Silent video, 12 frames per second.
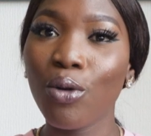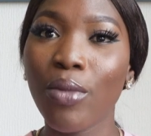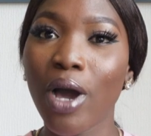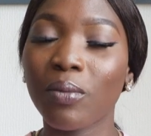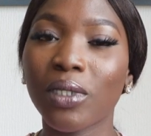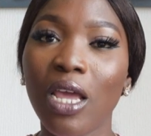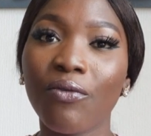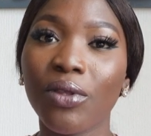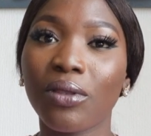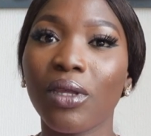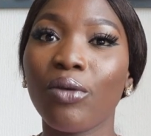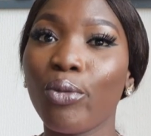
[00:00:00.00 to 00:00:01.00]
Maps,
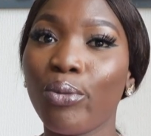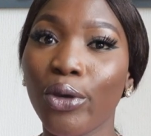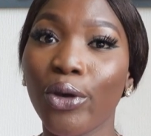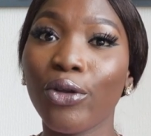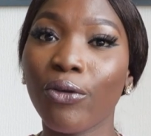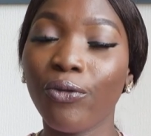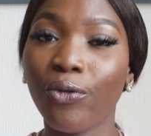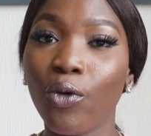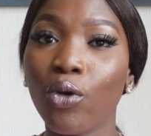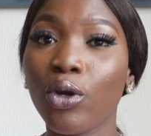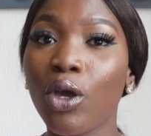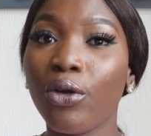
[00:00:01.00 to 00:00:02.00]
everything will be on your
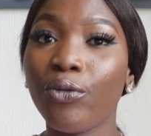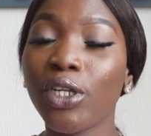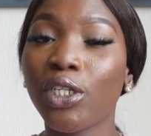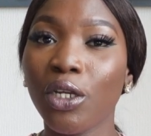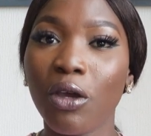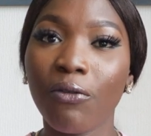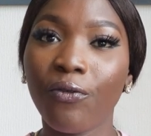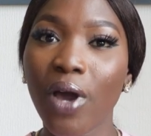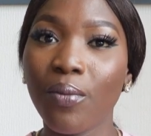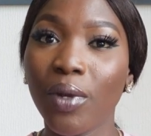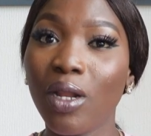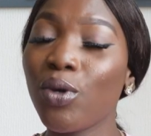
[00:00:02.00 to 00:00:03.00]
phone. Reaching your
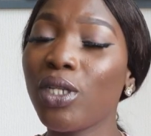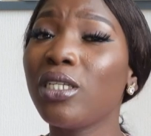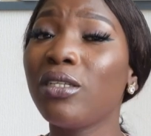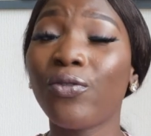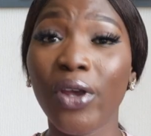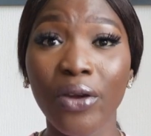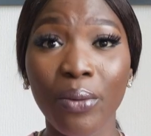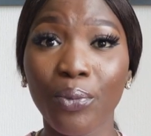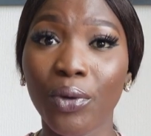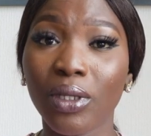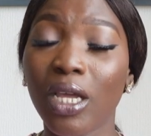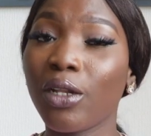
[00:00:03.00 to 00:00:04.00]
family, which is very
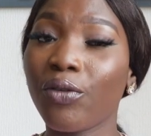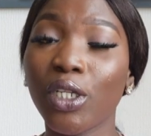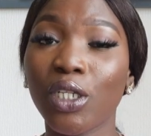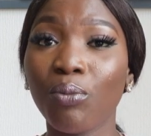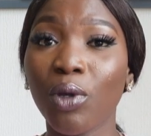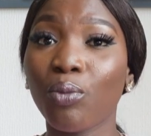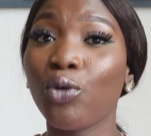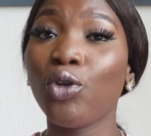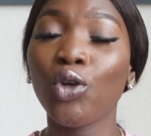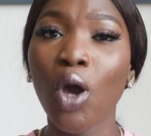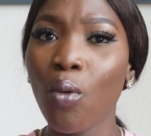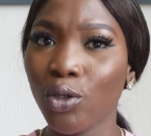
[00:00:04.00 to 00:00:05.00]
important, reaching people.
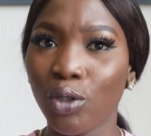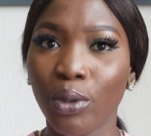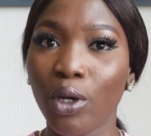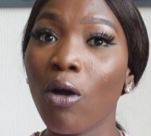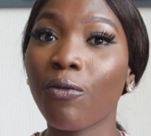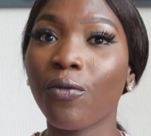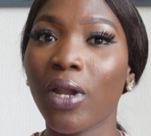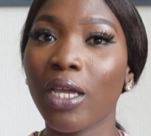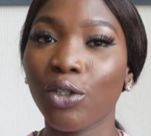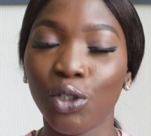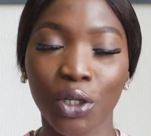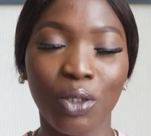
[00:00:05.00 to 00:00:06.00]
You don't want to be
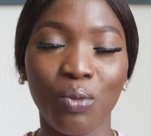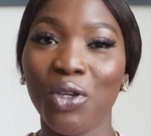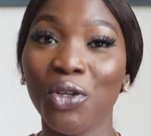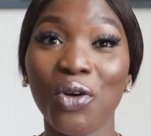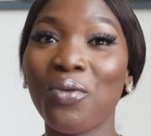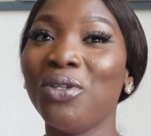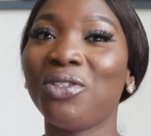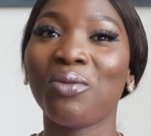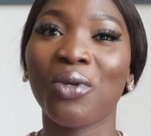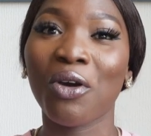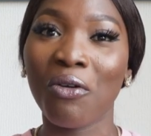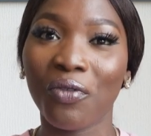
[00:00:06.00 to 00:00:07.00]
offline, trust me, you don't want to
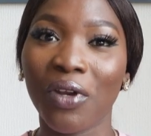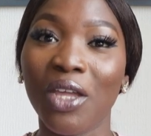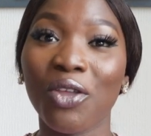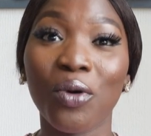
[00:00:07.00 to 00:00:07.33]
be offline.